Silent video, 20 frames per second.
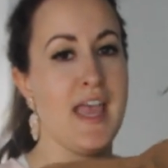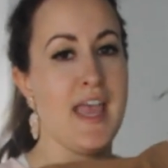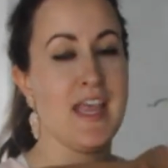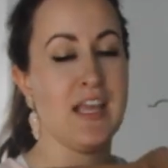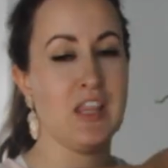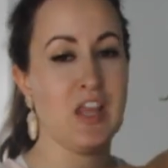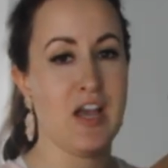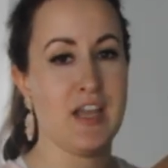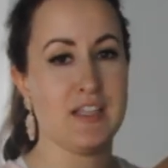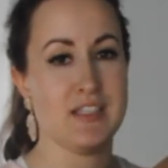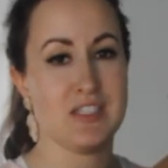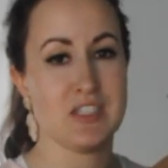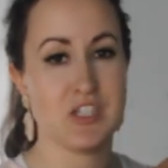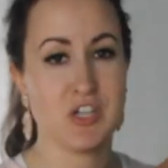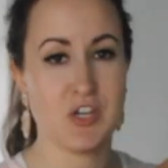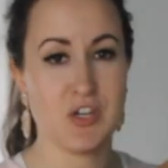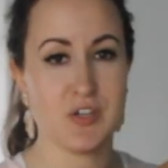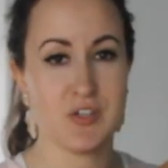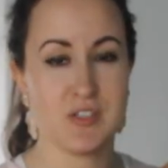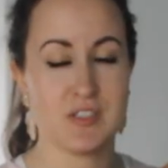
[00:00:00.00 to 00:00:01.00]
A-line
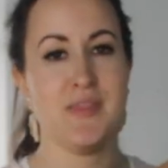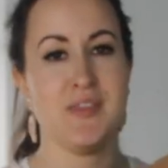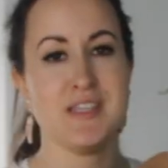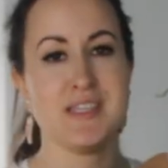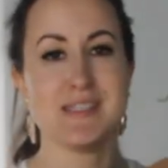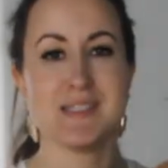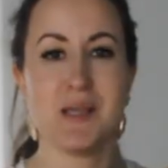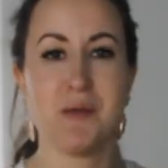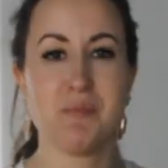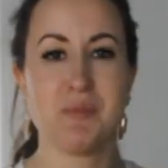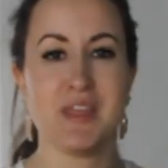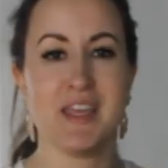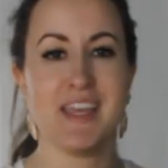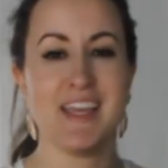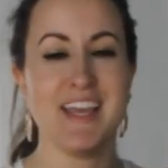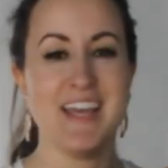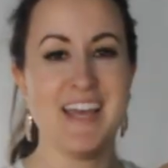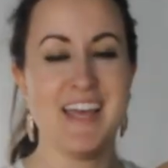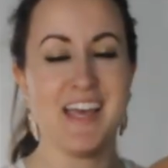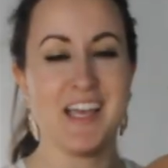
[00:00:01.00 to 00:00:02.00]
skirt and this is
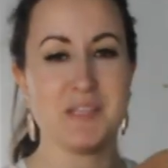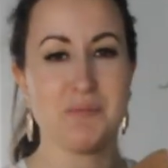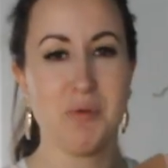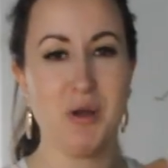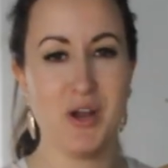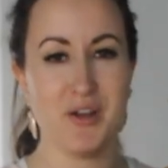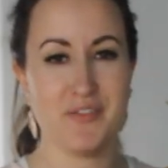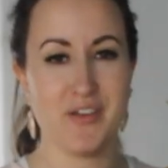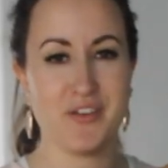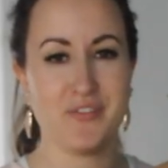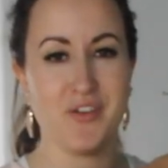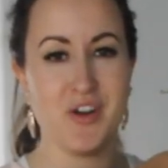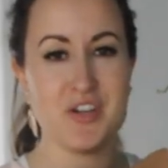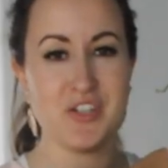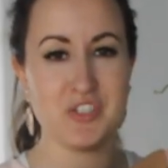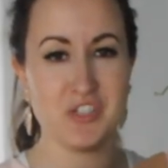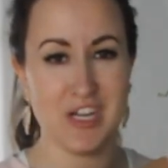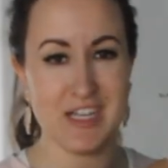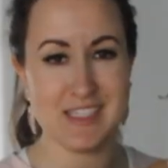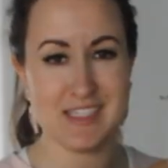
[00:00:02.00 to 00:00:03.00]
something that's perfect for
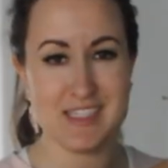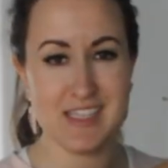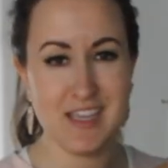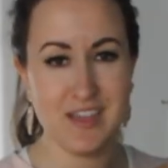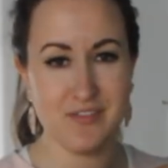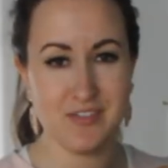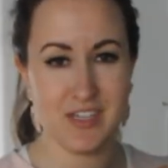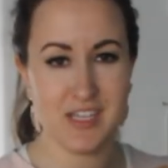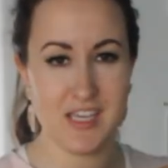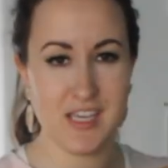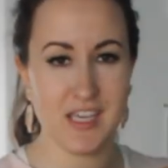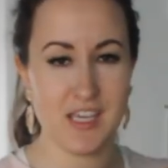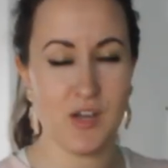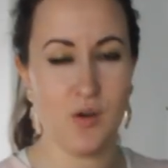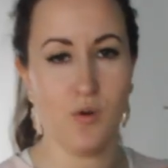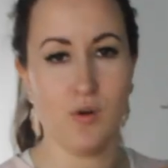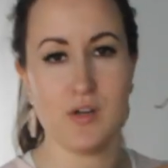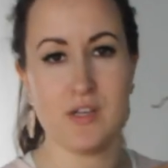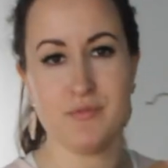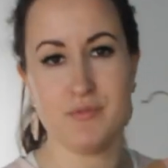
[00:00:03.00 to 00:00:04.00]
a dressy evening
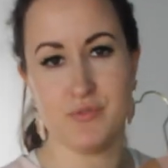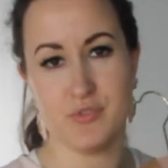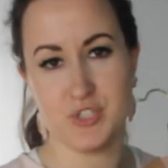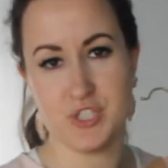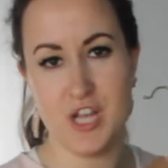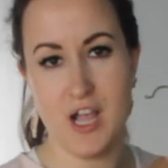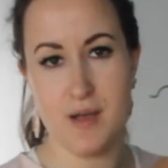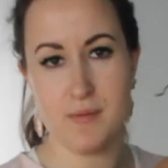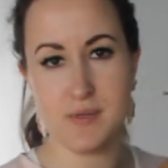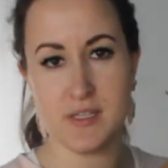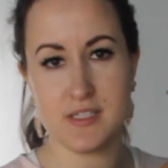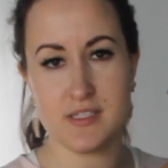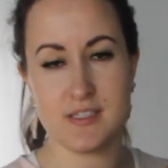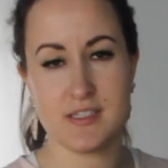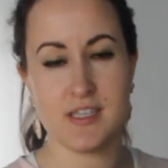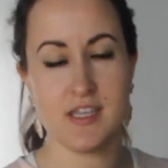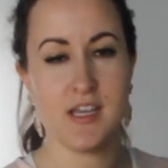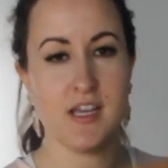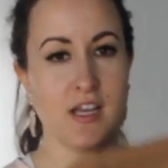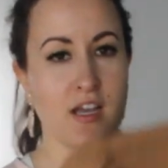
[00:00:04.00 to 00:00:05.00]
or even for
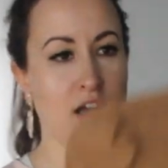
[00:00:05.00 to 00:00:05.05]
Shabbos.